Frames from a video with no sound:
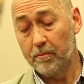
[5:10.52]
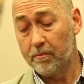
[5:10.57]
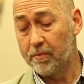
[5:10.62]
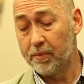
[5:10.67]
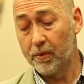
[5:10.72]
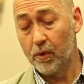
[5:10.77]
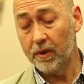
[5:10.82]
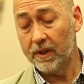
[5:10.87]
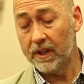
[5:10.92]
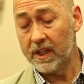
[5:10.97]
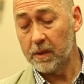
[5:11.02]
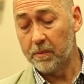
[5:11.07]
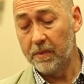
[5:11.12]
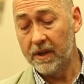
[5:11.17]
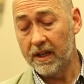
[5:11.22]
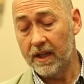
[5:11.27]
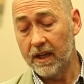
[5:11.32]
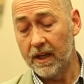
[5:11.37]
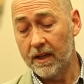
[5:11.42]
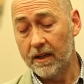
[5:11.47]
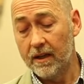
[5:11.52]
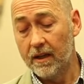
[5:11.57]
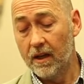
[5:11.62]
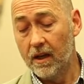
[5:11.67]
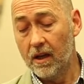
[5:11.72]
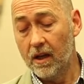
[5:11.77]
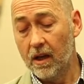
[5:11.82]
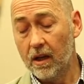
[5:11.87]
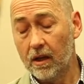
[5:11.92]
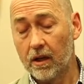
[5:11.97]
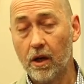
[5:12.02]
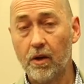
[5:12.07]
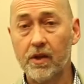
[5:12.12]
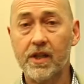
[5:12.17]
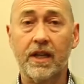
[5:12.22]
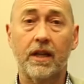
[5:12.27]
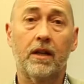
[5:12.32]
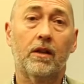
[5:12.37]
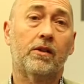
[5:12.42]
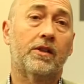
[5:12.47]
broadly speaking, low
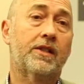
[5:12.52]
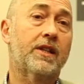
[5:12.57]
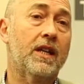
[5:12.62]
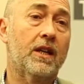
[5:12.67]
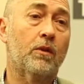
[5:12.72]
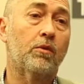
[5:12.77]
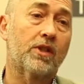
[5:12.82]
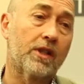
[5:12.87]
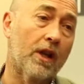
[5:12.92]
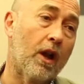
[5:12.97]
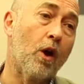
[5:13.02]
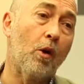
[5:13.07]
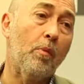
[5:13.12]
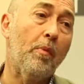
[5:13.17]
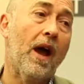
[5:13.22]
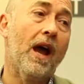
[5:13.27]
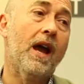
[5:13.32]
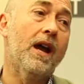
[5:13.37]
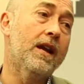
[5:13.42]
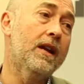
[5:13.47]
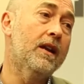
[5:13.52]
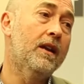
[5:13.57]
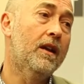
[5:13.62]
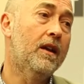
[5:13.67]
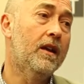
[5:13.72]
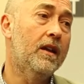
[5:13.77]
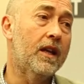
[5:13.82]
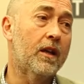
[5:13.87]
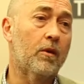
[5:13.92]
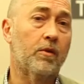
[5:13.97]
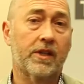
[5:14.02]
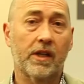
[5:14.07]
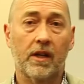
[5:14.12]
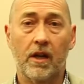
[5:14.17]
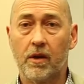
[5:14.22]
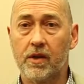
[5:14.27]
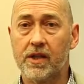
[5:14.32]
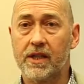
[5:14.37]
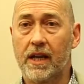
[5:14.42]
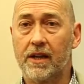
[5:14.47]
skills equals low pay equals a
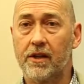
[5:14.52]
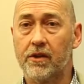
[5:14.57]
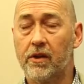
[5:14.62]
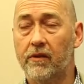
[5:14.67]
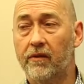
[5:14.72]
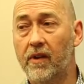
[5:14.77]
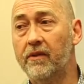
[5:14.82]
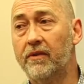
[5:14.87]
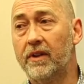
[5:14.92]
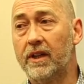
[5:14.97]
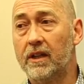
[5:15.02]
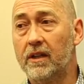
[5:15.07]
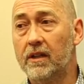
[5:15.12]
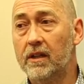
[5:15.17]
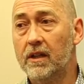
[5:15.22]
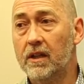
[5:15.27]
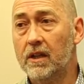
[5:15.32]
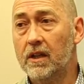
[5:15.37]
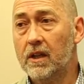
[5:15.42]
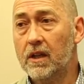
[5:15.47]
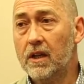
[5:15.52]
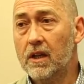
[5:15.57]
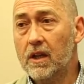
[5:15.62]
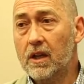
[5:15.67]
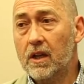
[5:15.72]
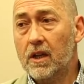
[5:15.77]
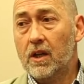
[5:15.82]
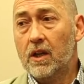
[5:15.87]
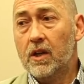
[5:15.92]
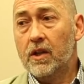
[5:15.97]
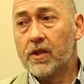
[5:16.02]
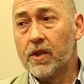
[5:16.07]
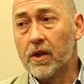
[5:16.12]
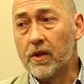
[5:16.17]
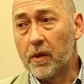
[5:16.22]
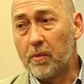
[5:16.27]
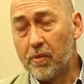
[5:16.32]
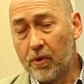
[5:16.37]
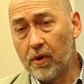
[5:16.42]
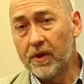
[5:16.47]
low standard of living. So
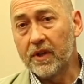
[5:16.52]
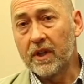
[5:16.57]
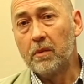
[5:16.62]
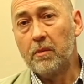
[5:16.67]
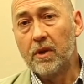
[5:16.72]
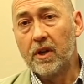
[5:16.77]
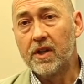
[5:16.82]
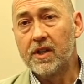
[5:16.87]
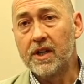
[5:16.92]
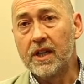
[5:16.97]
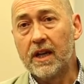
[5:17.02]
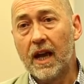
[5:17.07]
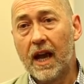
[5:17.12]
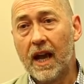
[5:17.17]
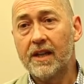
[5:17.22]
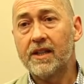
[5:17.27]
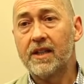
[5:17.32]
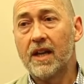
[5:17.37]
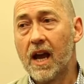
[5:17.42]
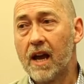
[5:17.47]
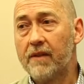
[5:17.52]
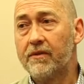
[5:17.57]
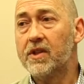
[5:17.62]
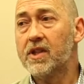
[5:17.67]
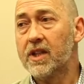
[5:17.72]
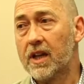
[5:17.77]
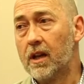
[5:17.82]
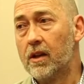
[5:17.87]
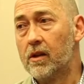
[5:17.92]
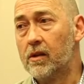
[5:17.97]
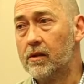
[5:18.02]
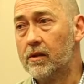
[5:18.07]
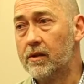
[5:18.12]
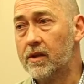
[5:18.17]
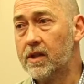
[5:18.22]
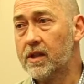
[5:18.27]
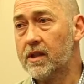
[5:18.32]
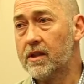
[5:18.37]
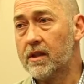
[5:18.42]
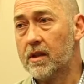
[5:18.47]
the broader community has to have the
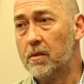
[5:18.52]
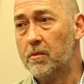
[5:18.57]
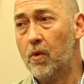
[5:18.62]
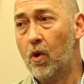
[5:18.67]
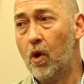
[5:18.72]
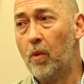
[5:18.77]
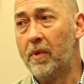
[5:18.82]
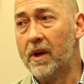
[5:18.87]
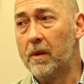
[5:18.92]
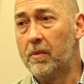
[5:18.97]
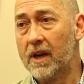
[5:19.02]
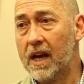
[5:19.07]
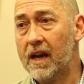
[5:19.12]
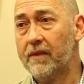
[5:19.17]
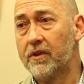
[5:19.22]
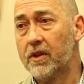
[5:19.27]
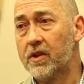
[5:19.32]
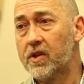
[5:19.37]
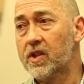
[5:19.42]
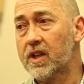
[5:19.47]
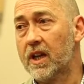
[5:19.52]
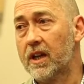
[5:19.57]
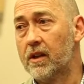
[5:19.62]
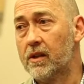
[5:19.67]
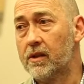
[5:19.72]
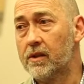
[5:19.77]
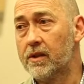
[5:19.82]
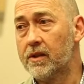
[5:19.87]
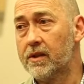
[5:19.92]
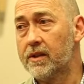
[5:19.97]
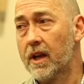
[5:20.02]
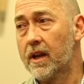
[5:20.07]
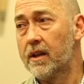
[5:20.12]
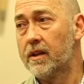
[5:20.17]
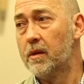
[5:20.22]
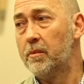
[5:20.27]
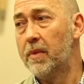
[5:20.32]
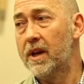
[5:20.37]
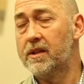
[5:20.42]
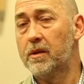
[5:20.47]
skills. The more people have those skills,
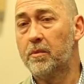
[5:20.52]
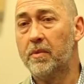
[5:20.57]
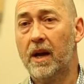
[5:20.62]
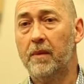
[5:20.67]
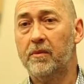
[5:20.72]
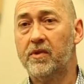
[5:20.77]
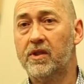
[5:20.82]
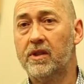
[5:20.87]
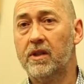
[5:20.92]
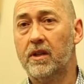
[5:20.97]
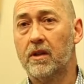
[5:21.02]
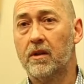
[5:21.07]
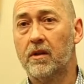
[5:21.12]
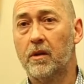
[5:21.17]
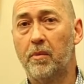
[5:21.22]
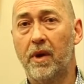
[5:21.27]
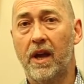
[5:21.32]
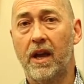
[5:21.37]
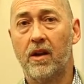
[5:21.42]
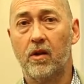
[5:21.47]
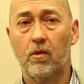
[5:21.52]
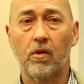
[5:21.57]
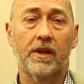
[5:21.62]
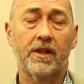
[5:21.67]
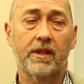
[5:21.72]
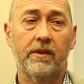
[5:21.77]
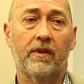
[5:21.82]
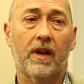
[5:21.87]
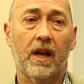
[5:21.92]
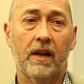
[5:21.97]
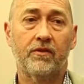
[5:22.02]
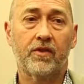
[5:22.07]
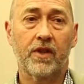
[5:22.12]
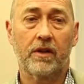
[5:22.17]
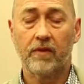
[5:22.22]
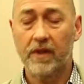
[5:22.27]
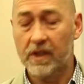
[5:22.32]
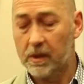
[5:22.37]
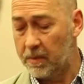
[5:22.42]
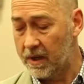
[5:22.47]
then the better perhaps the pay and quality of life,
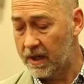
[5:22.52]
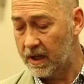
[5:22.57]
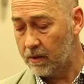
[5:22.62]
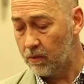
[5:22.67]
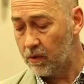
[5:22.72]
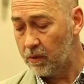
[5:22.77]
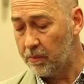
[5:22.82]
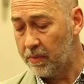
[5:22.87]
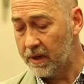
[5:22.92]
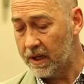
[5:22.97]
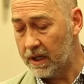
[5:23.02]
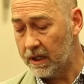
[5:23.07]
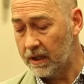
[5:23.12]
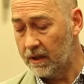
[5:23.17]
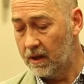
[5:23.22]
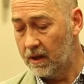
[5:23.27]
generally speaking, would be.